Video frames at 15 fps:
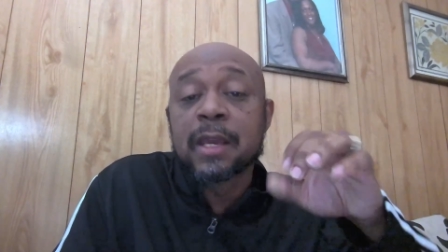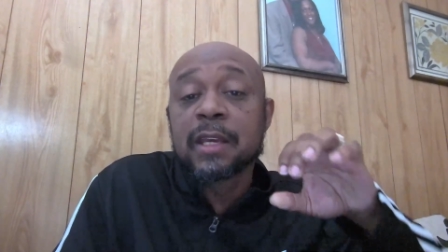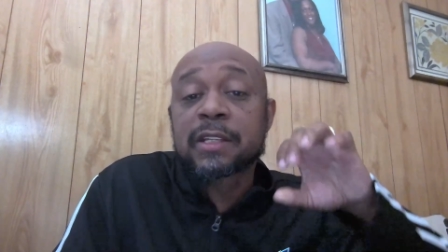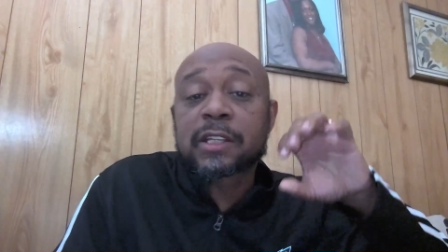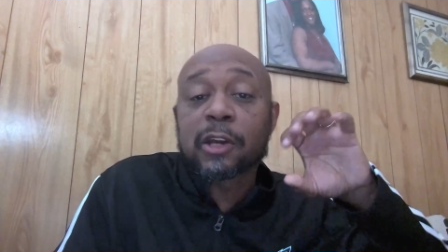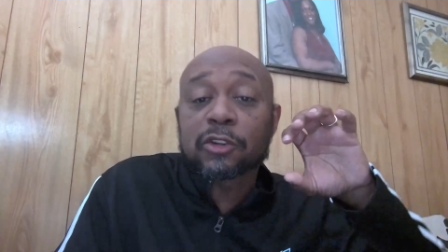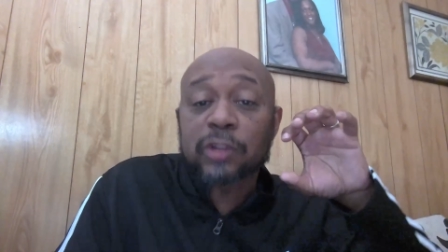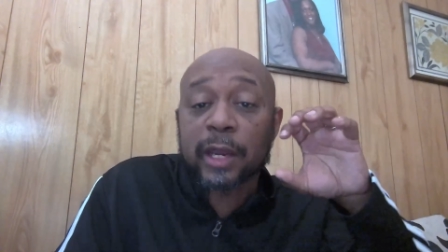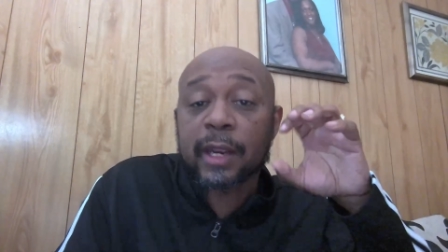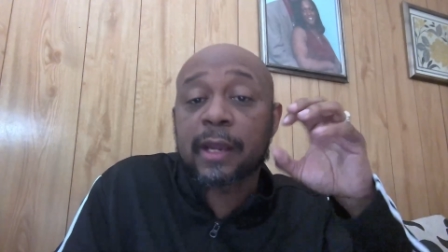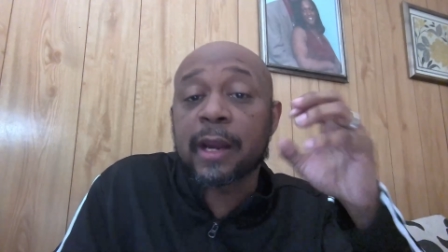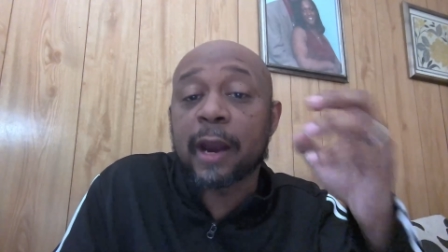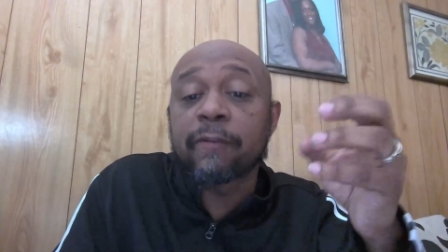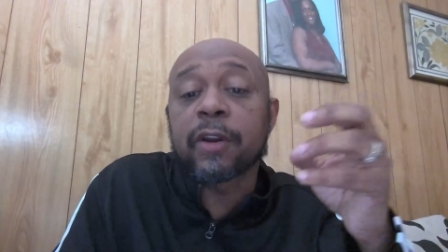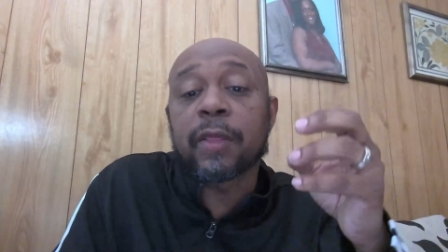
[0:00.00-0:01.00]
He still tried to
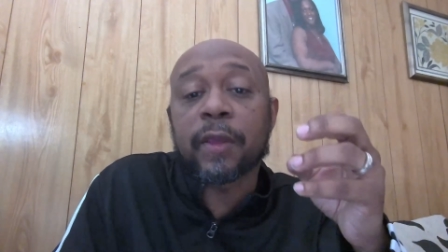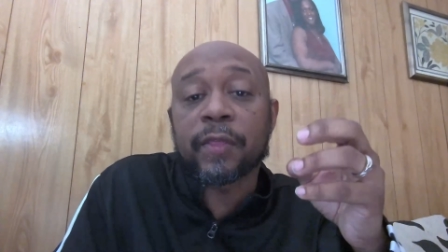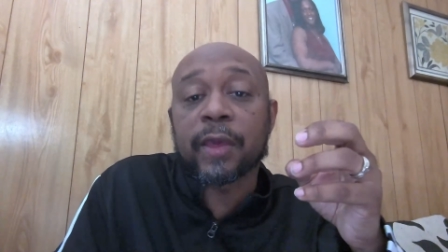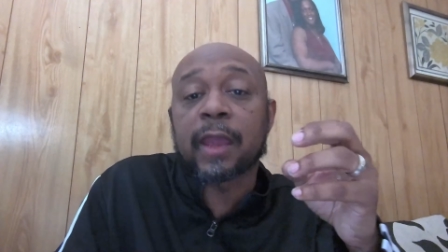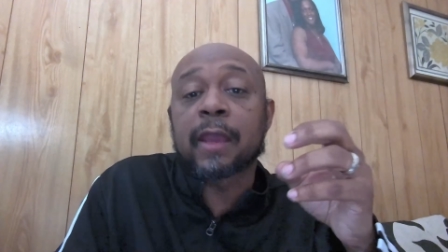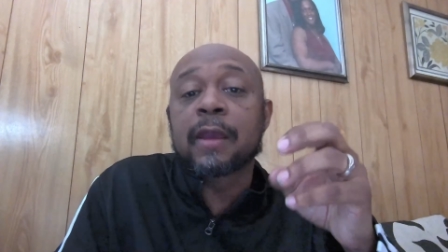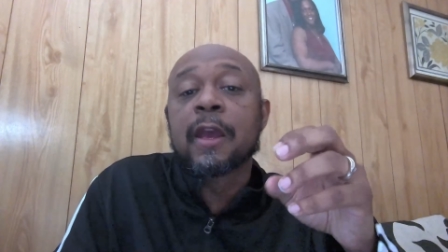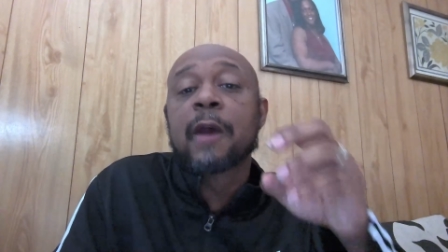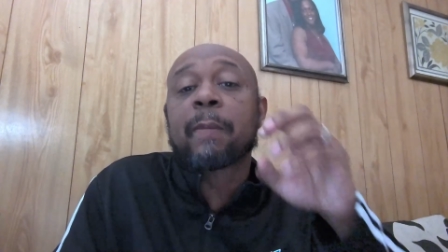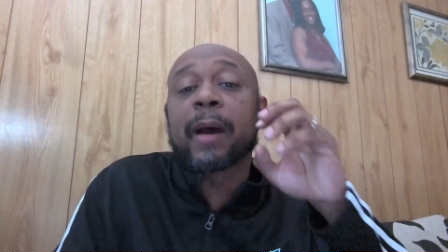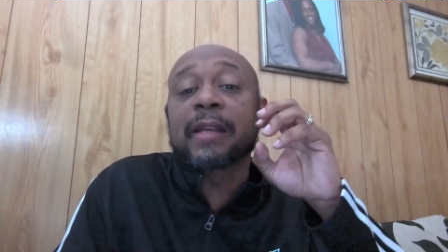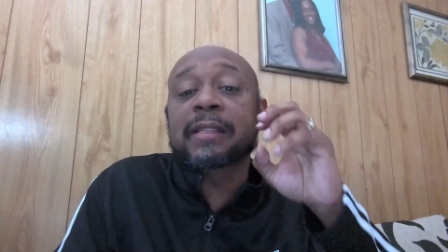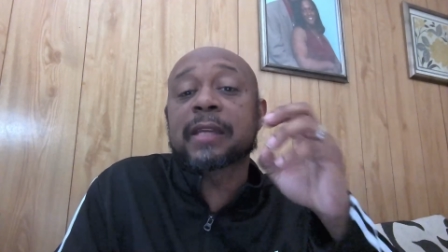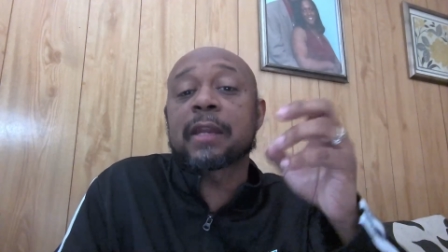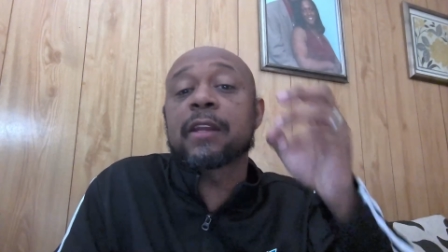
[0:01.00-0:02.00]
cover the thing
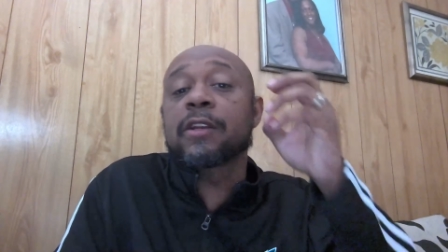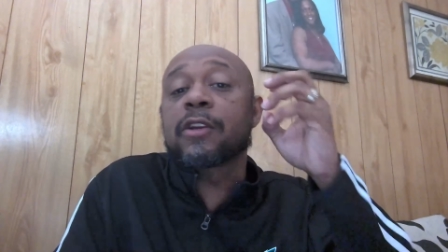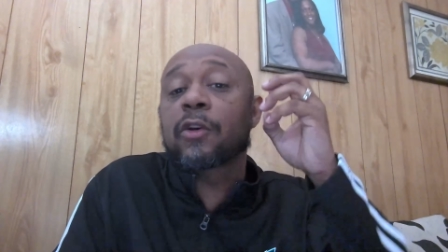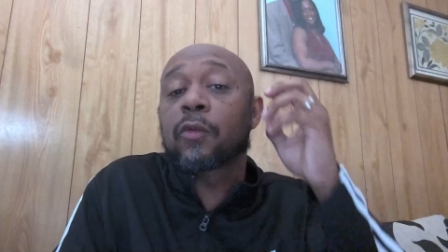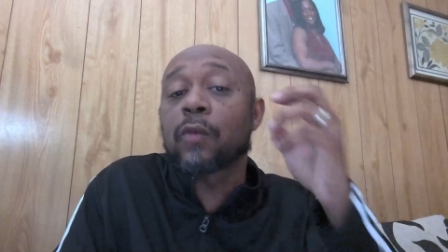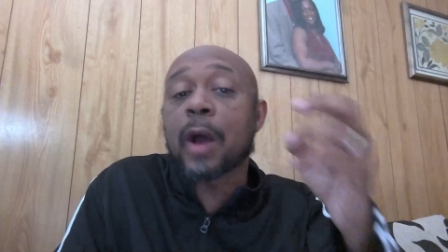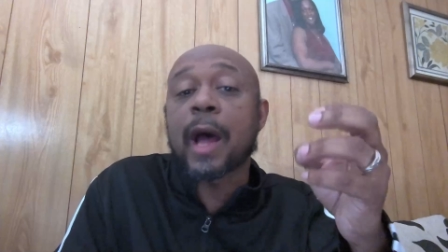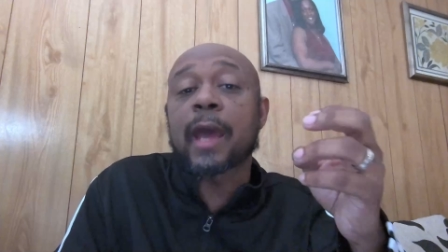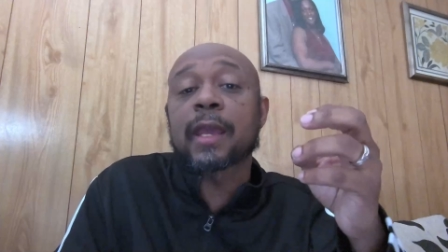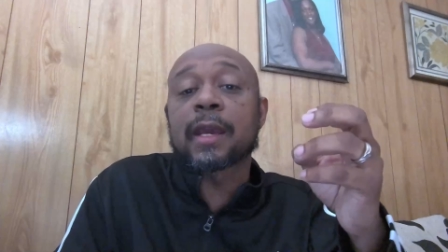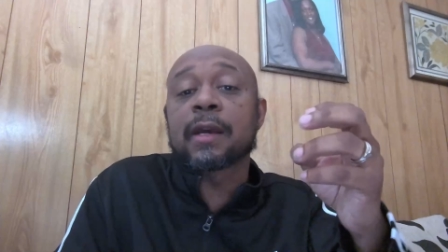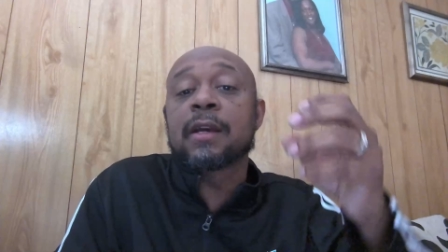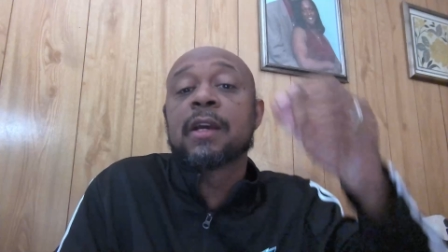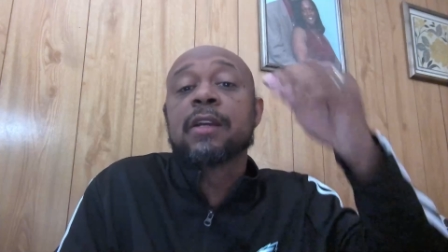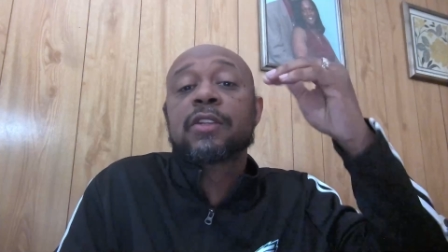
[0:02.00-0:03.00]
by sending
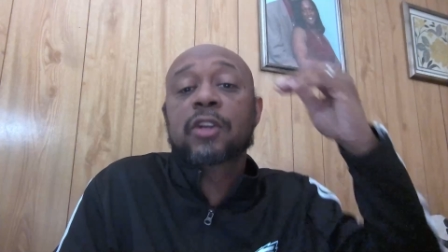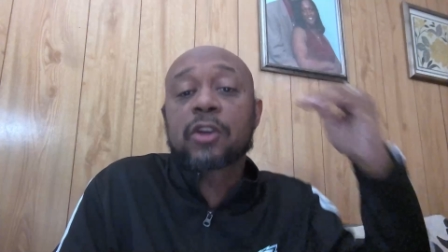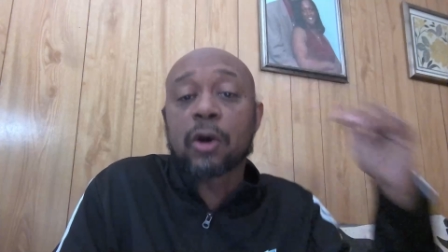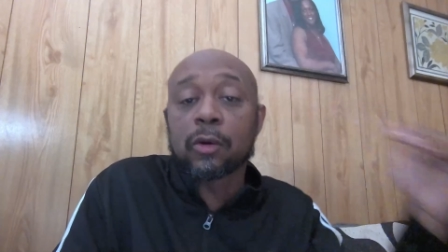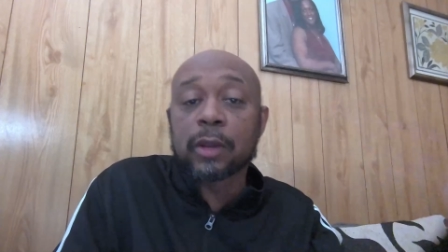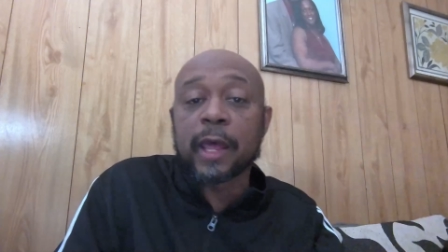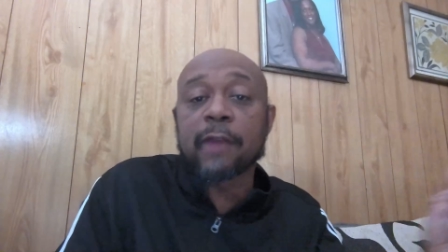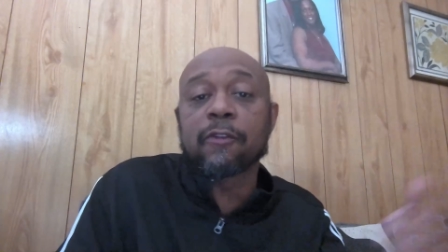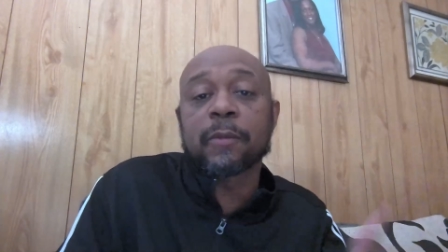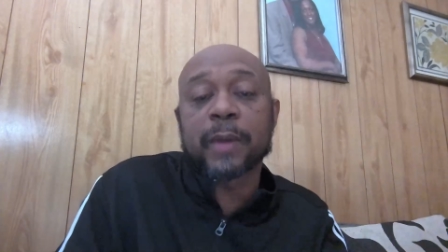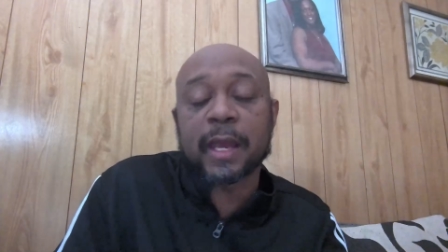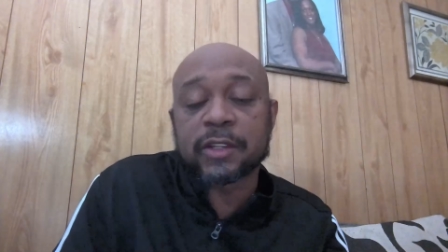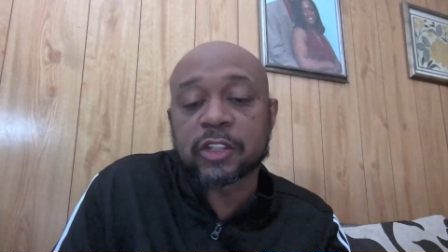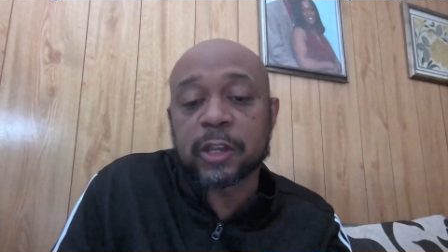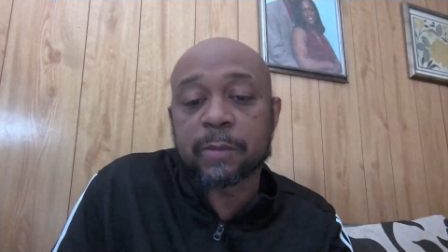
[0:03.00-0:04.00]
Uriah to go lay with
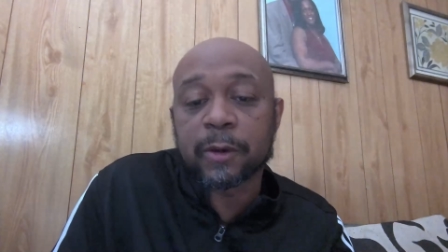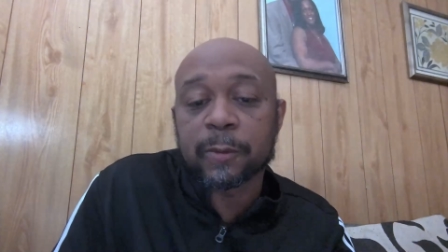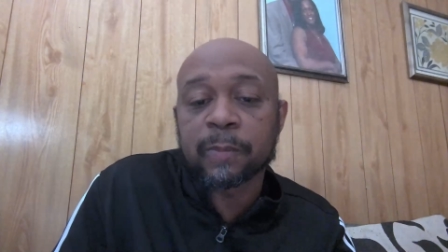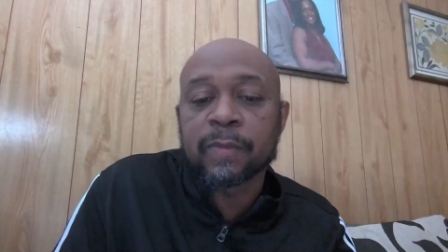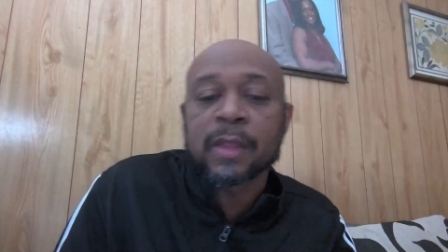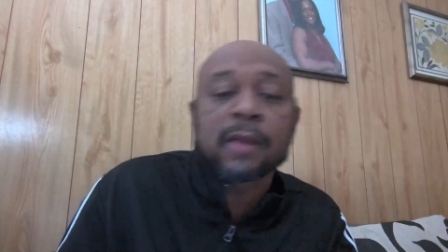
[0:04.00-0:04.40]
Bathsheba.